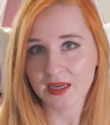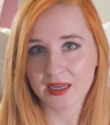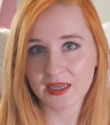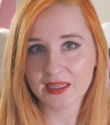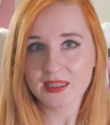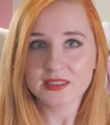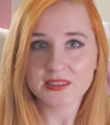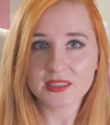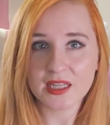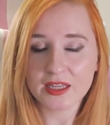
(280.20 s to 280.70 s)

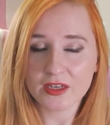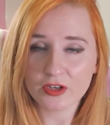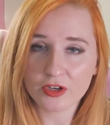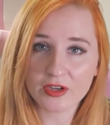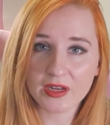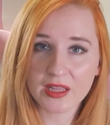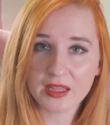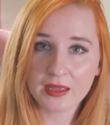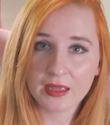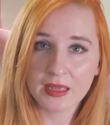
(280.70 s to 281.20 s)
It is like
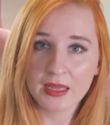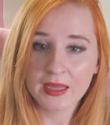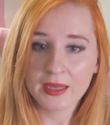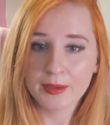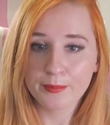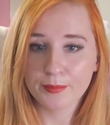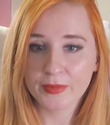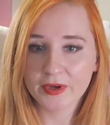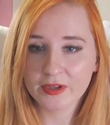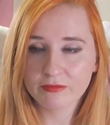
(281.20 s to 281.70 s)
learning,
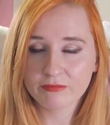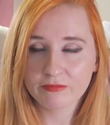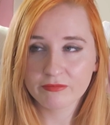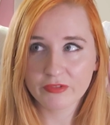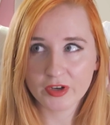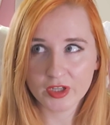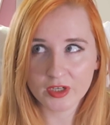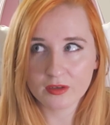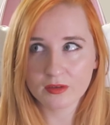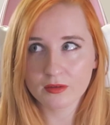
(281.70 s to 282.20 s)
but
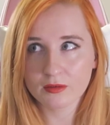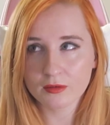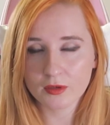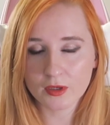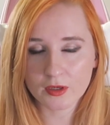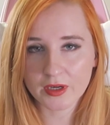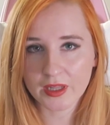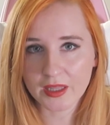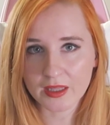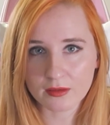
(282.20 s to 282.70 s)
fun
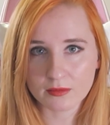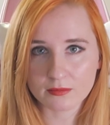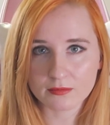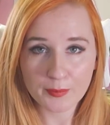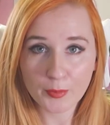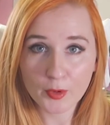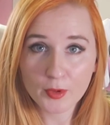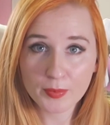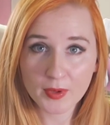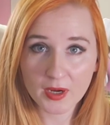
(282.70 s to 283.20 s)
learning.
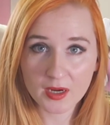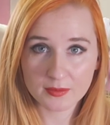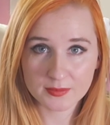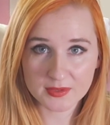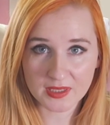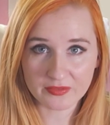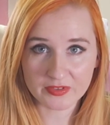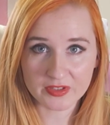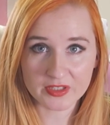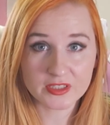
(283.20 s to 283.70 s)
The important part
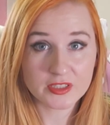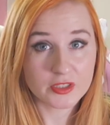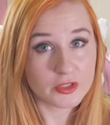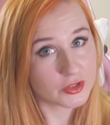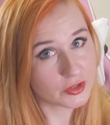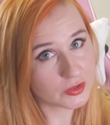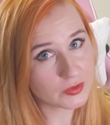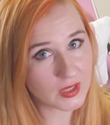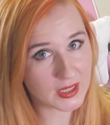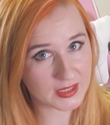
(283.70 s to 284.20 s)
comes after this.
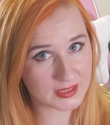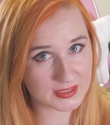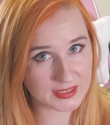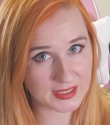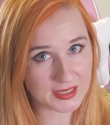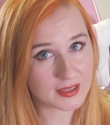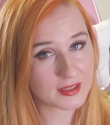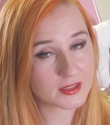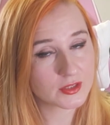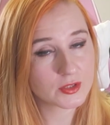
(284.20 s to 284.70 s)
Do you like the
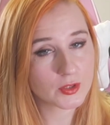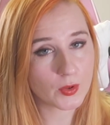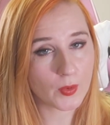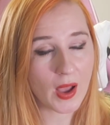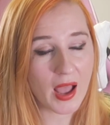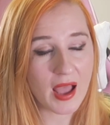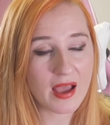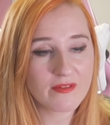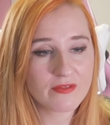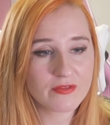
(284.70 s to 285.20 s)
deck? So
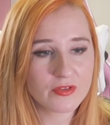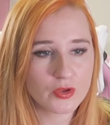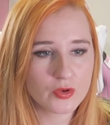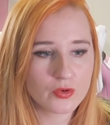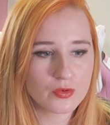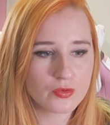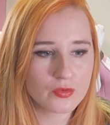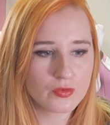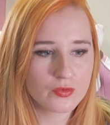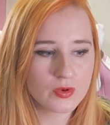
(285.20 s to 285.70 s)
have
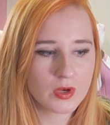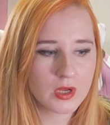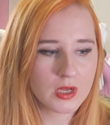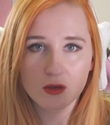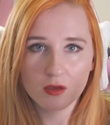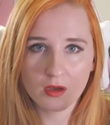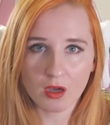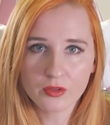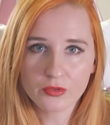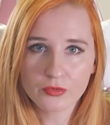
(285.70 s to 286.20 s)
you
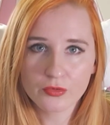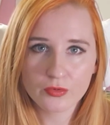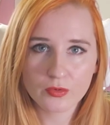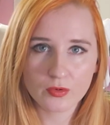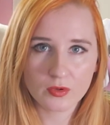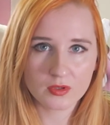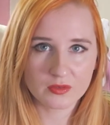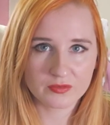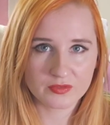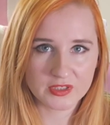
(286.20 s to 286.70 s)
gone
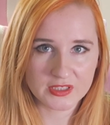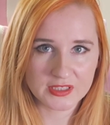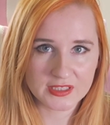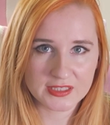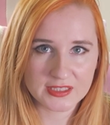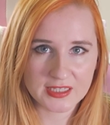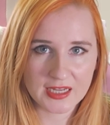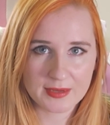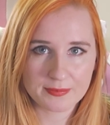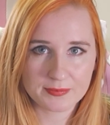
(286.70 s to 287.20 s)
through all of these
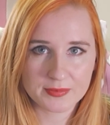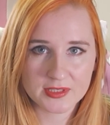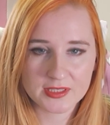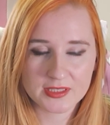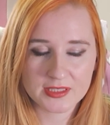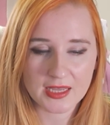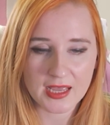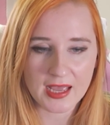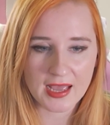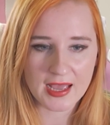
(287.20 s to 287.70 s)

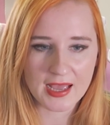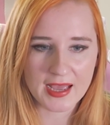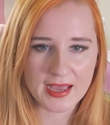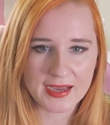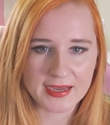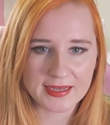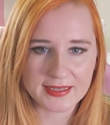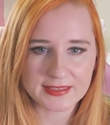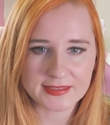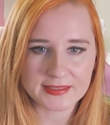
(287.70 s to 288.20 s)
steps
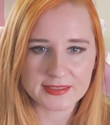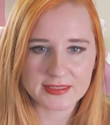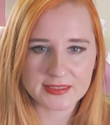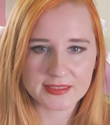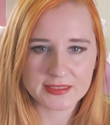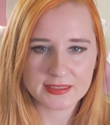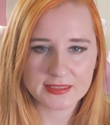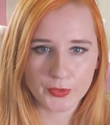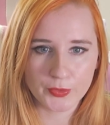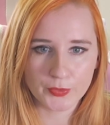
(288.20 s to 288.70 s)

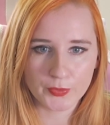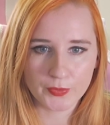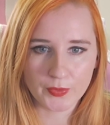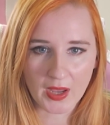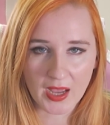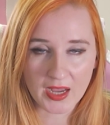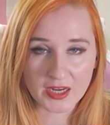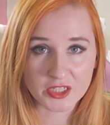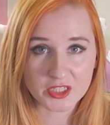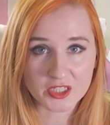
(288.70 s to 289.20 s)
and you
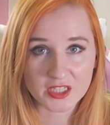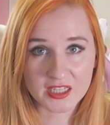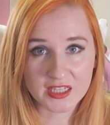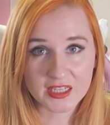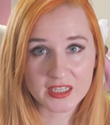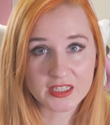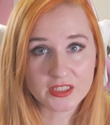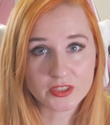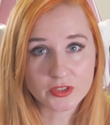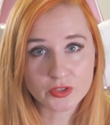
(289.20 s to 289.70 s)

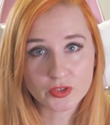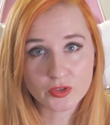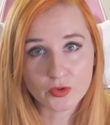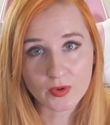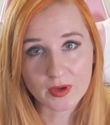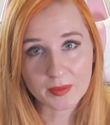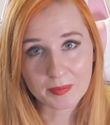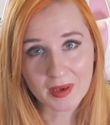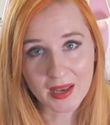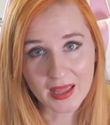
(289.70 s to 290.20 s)
actually
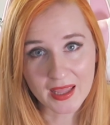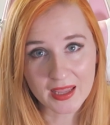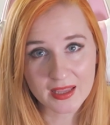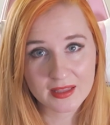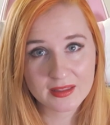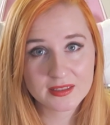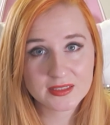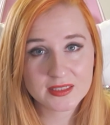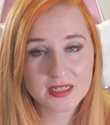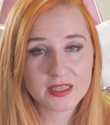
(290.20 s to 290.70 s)
enjoy
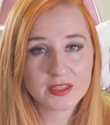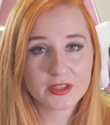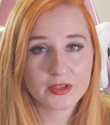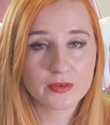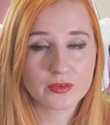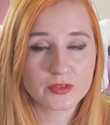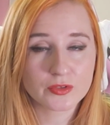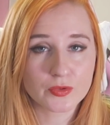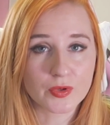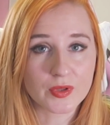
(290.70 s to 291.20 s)
playing the deck,
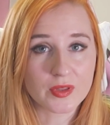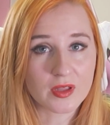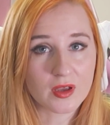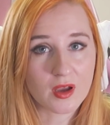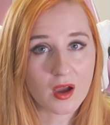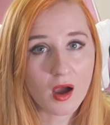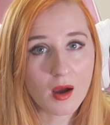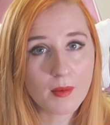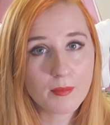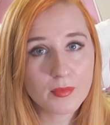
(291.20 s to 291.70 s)
you're enjoying the
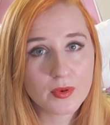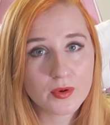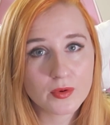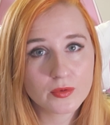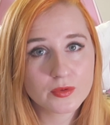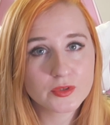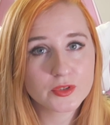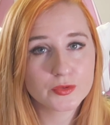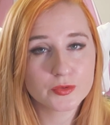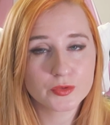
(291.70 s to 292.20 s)

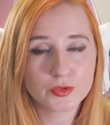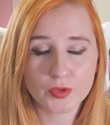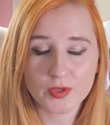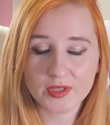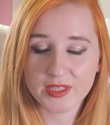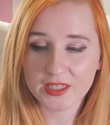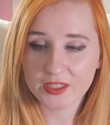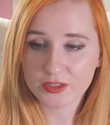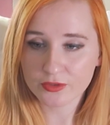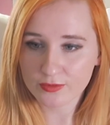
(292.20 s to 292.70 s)
combos, you
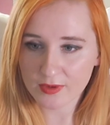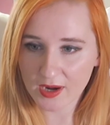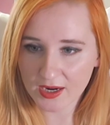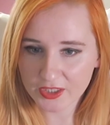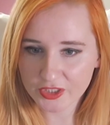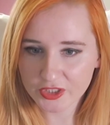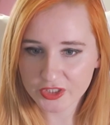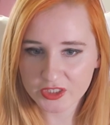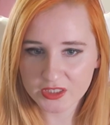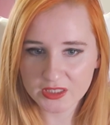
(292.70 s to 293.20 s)
enjoy the
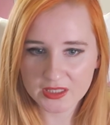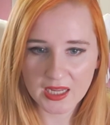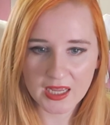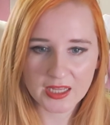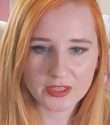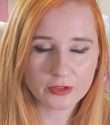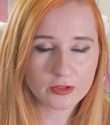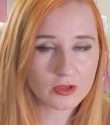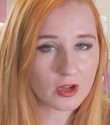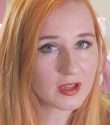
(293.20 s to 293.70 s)
interaction,
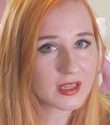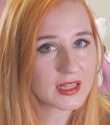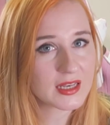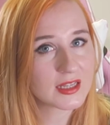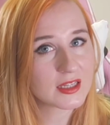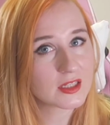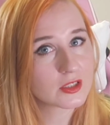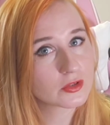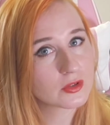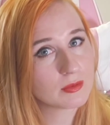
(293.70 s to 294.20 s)
and you're not
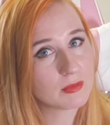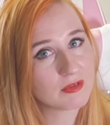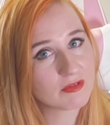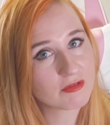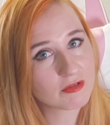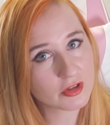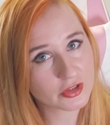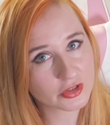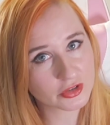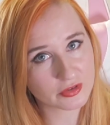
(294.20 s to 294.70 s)
getting extremely
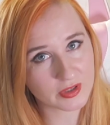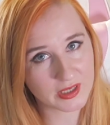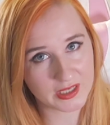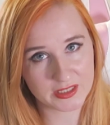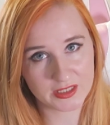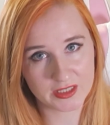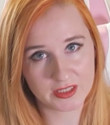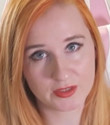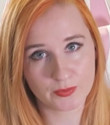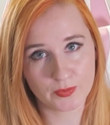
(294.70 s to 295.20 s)

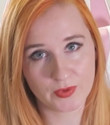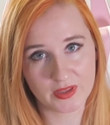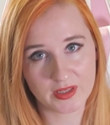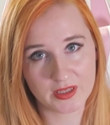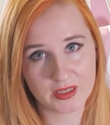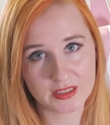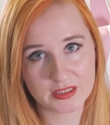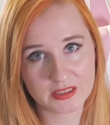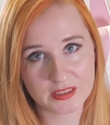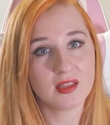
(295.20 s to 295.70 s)
frustrated with
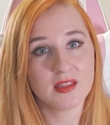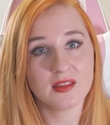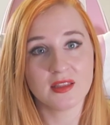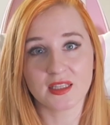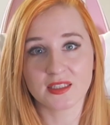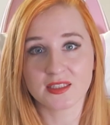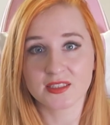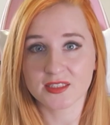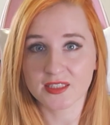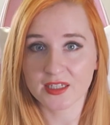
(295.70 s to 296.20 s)
it, then
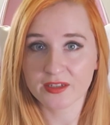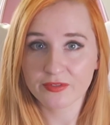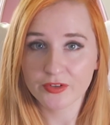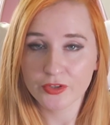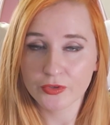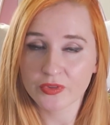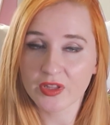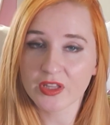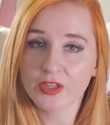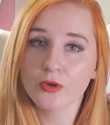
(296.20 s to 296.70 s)
that's the deck
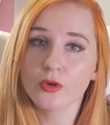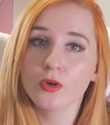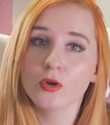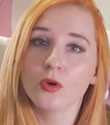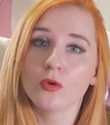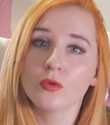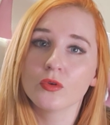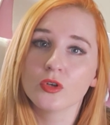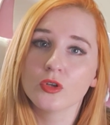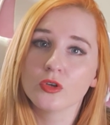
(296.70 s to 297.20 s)
for you. Then you can
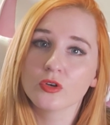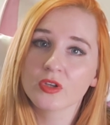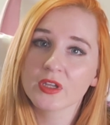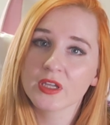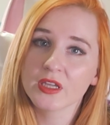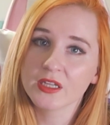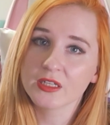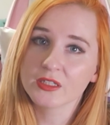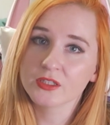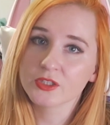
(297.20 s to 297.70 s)
go and look
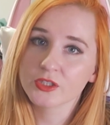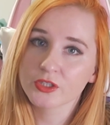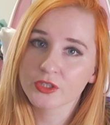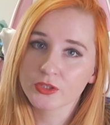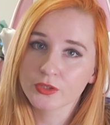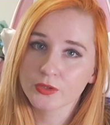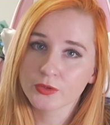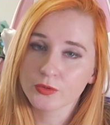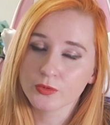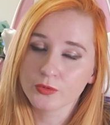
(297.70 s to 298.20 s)

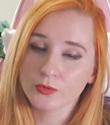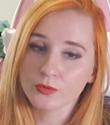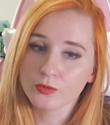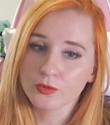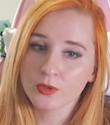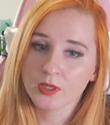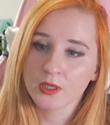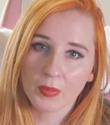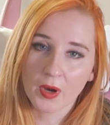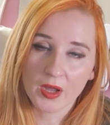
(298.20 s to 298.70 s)

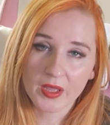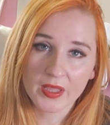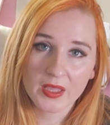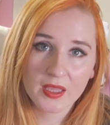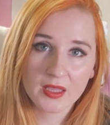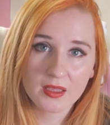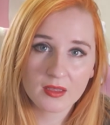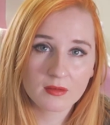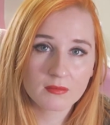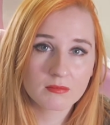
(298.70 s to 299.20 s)
into
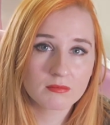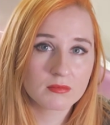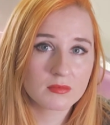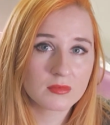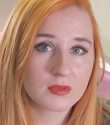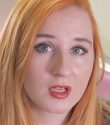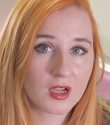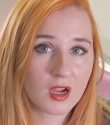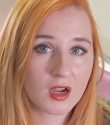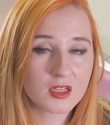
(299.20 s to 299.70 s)
buying
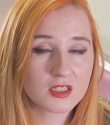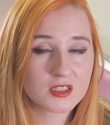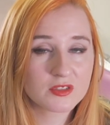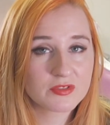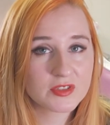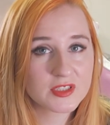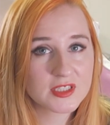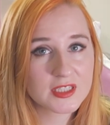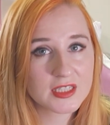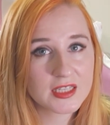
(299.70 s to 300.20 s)
the cards
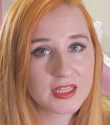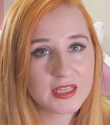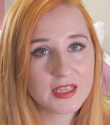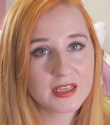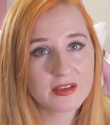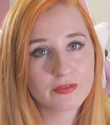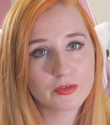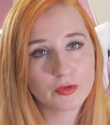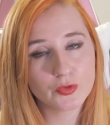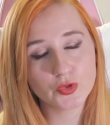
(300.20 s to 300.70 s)

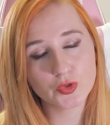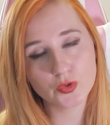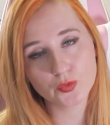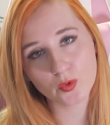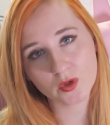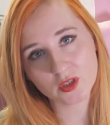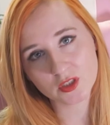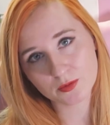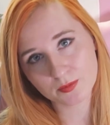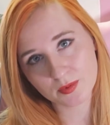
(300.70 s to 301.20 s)
physically if you do
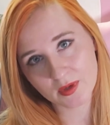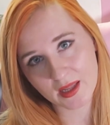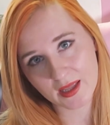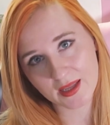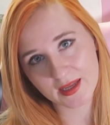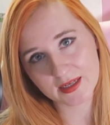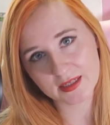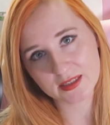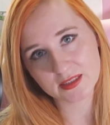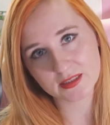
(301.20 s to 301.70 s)
want to
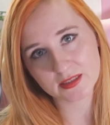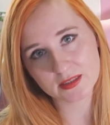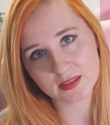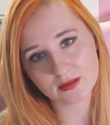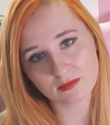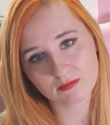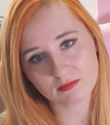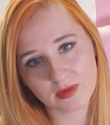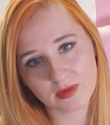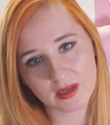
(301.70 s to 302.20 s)
play it
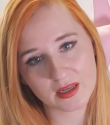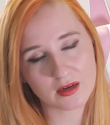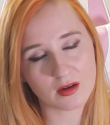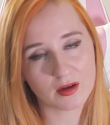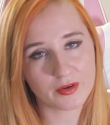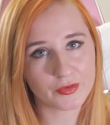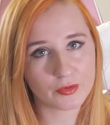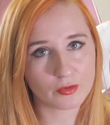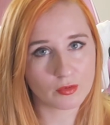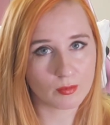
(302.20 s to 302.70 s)
in
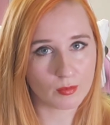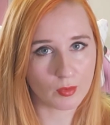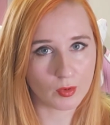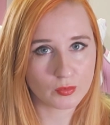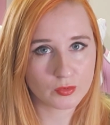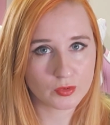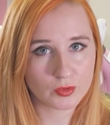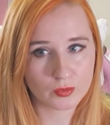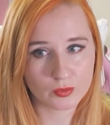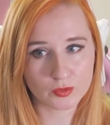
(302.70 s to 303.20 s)
either
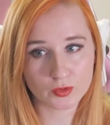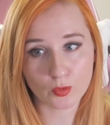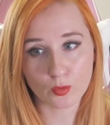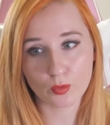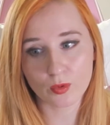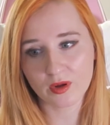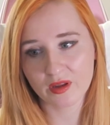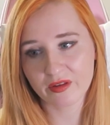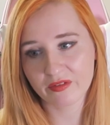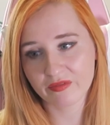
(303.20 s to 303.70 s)
remote duels,
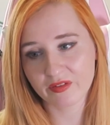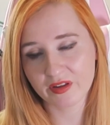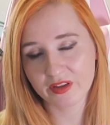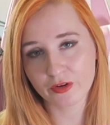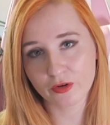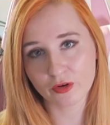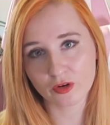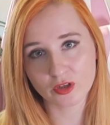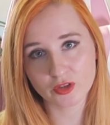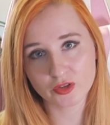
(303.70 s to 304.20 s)
or if
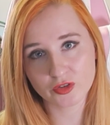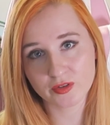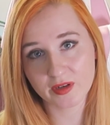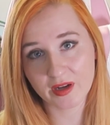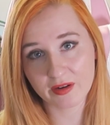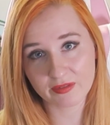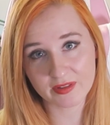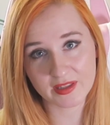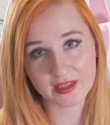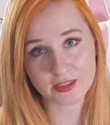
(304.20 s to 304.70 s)
in your
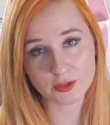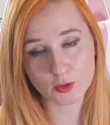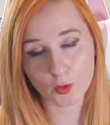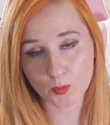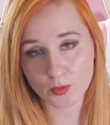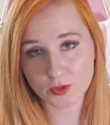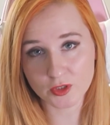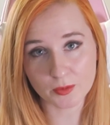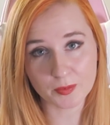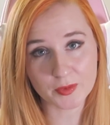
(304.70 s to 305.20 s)
country everything is
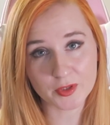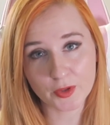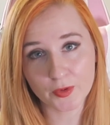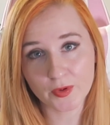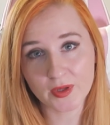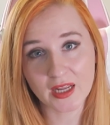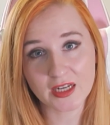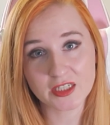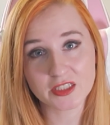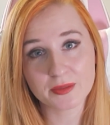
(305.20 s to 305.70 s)
opened up and you
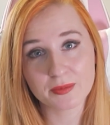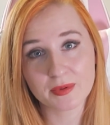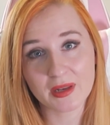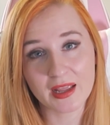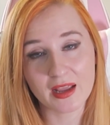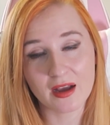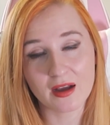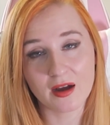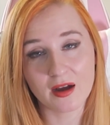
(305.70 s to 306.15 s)
can actually play